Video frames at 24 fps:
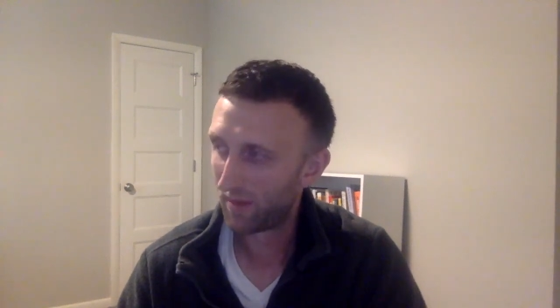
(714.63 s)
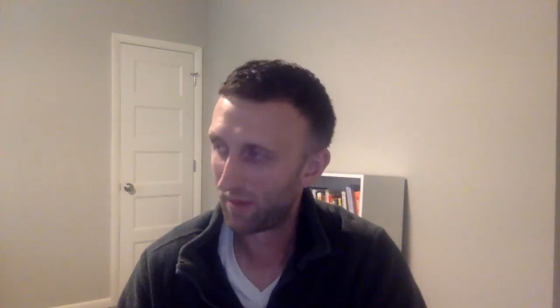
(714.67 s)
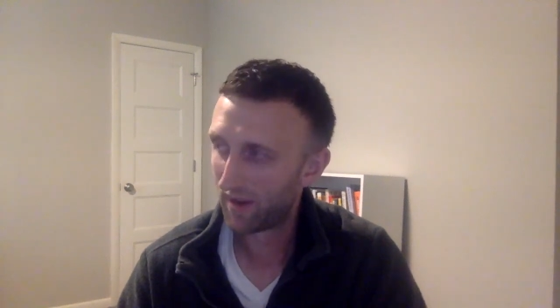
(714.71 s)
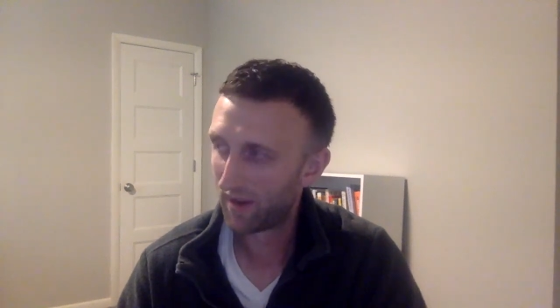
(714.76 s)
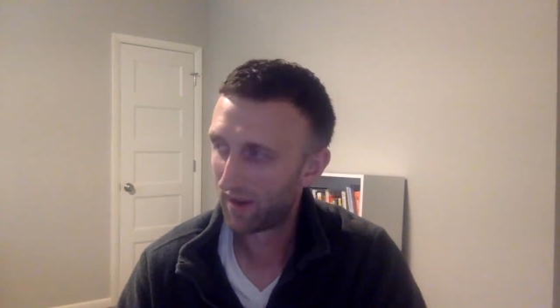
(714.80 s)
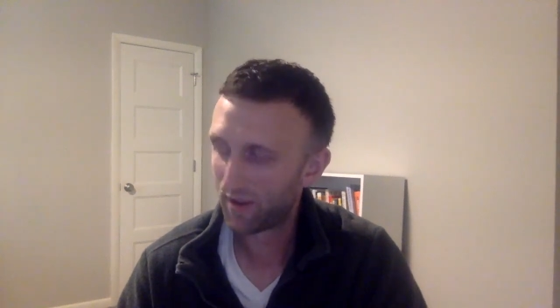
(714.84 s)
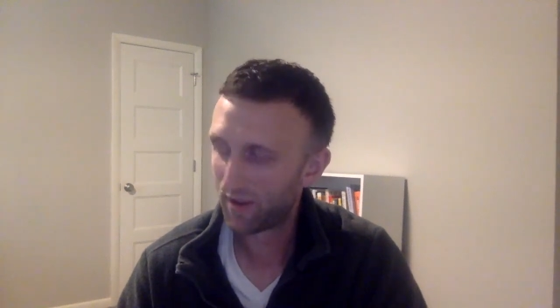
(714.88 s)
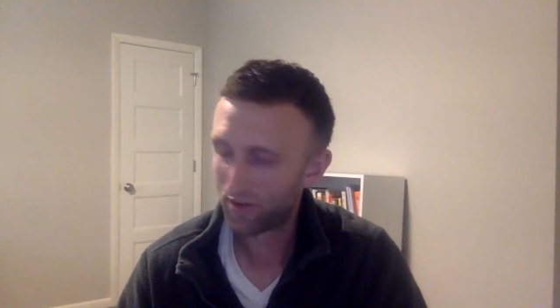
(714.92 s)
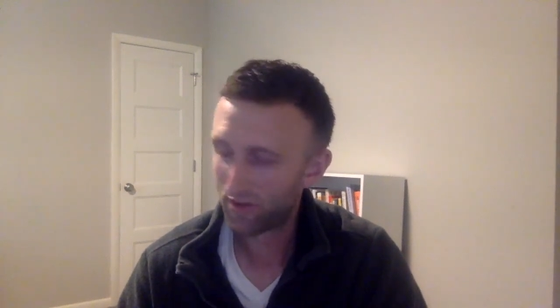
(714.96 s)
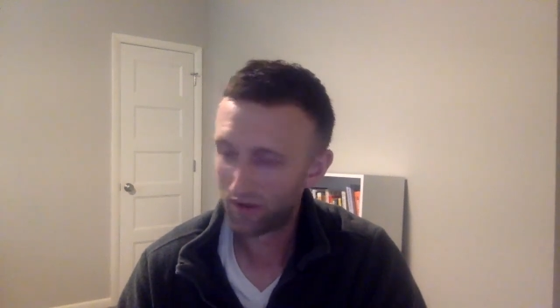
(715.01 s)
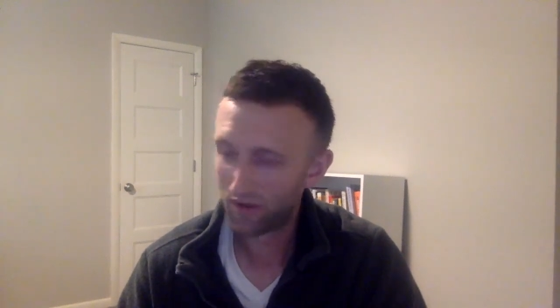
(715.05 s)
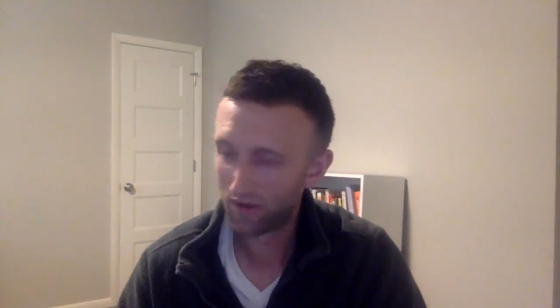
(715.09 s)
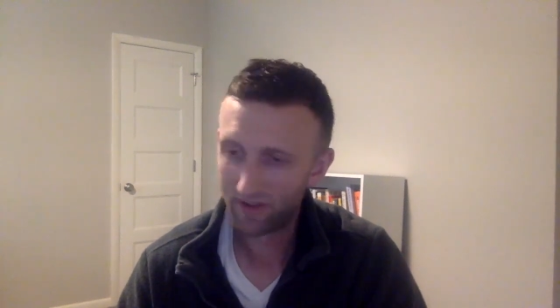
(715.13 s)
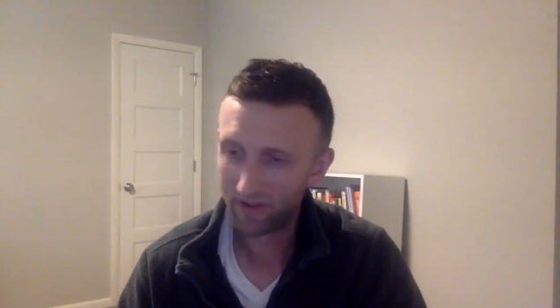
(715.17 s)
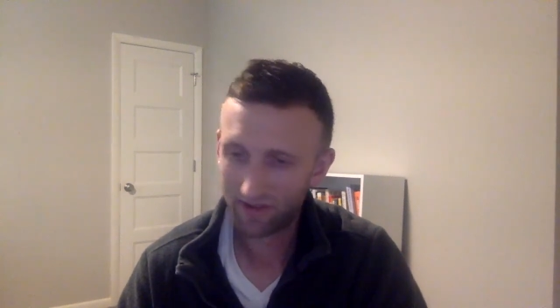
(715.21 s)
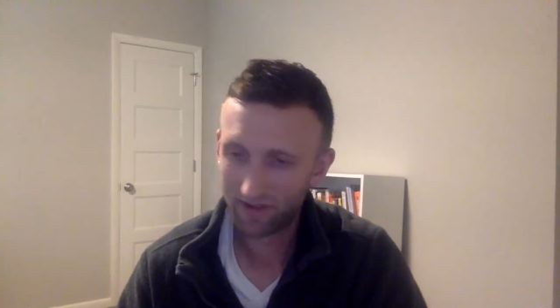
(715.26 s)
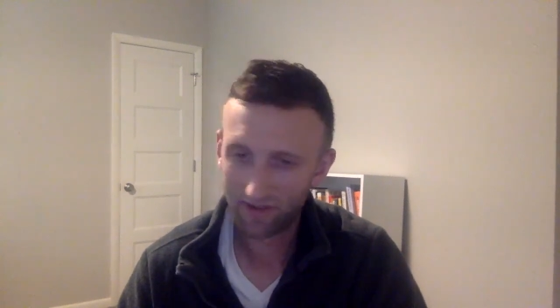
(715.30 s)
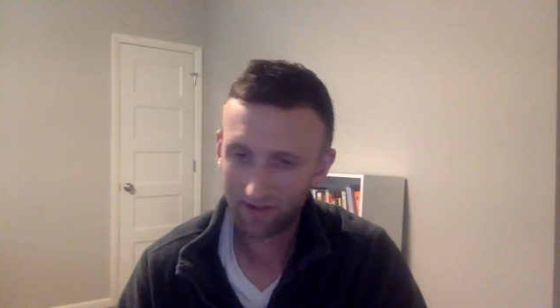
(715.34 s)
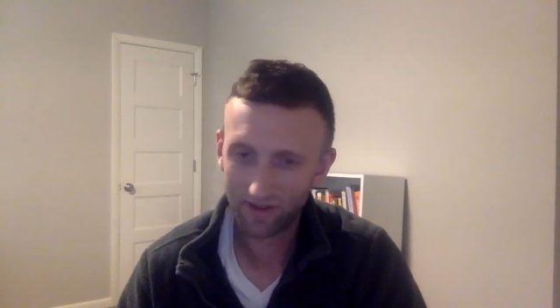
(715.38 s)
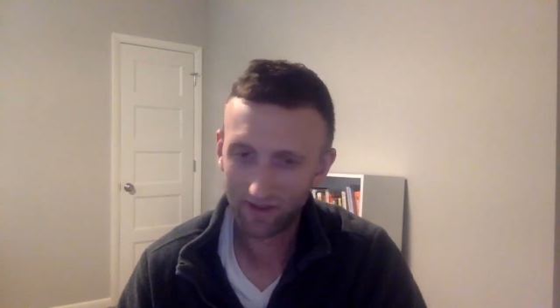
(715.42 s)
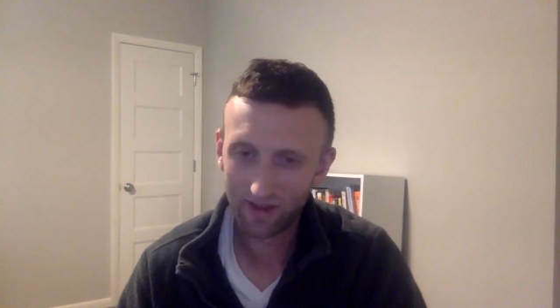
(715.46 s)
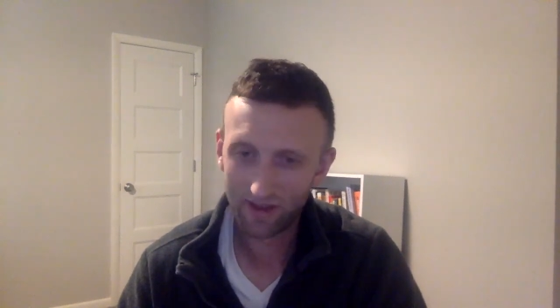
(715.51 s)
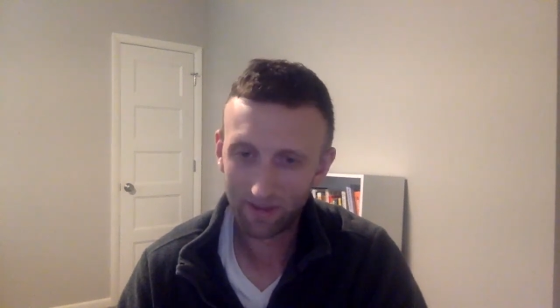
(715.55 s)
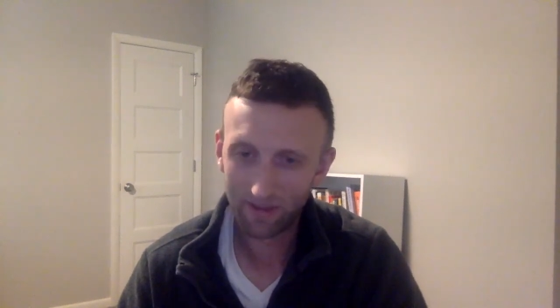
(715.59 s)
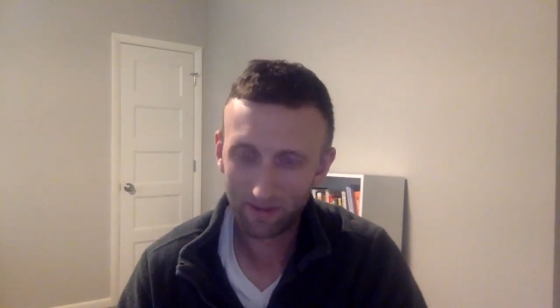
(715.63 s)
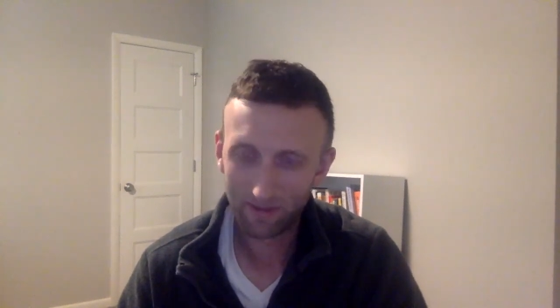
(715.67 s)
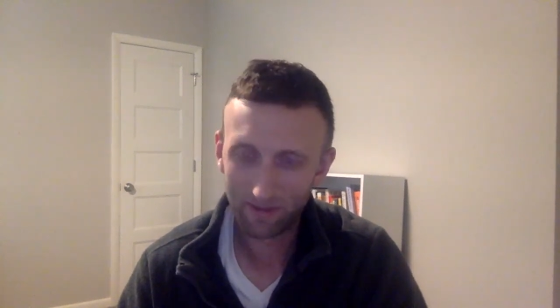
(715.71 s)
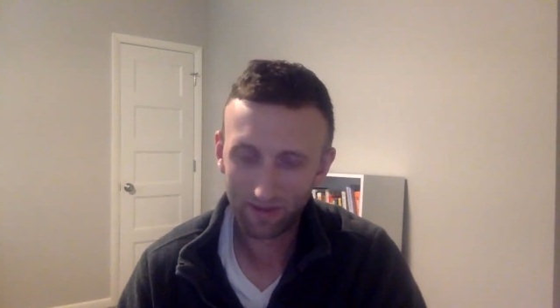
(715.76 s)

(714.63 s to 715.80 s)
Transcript: my stress and sleep?